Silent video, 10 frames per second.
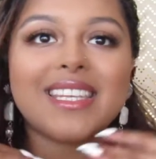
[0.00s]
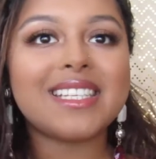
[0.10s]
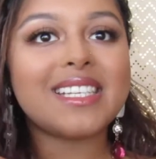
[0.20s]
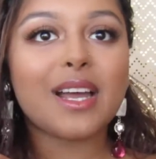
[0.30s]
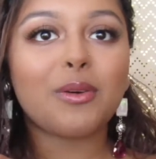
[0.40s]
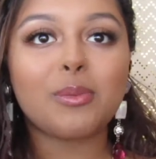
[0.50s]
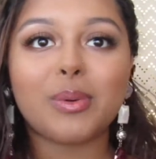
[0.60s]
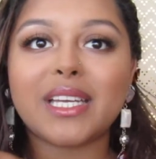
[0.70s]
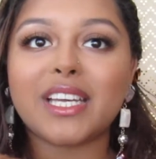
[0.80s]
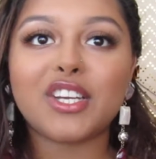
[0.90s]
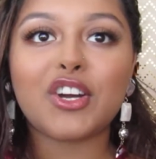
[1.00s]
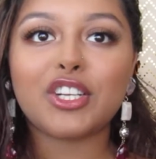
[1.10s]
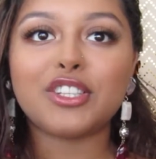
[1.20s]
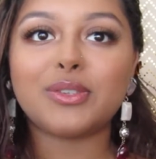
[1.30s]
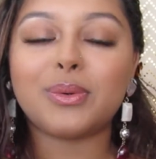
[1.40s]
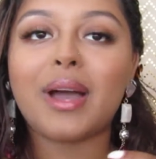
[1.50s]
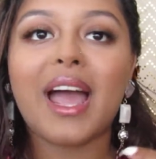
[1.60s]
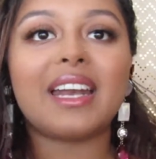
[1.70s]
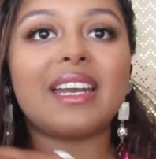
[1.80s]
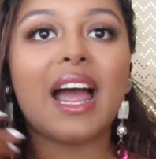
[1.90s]
This is our baking contour,
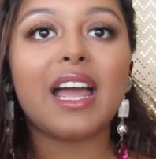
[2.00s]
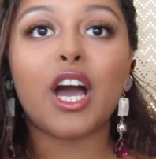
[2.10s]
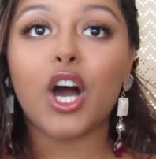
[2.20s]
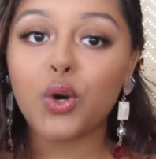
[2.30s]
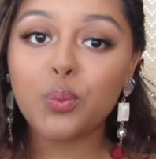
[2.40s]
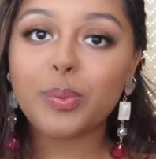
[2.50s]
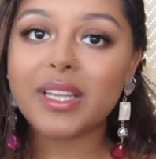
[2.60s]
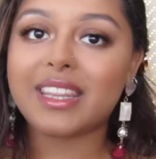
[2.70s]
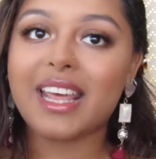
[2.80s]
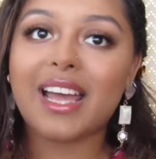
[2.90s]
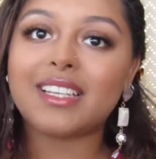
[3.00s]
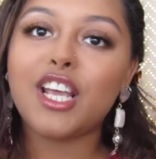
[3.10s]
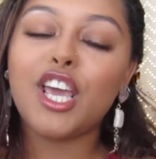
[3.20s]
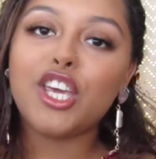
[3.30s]
and I hope that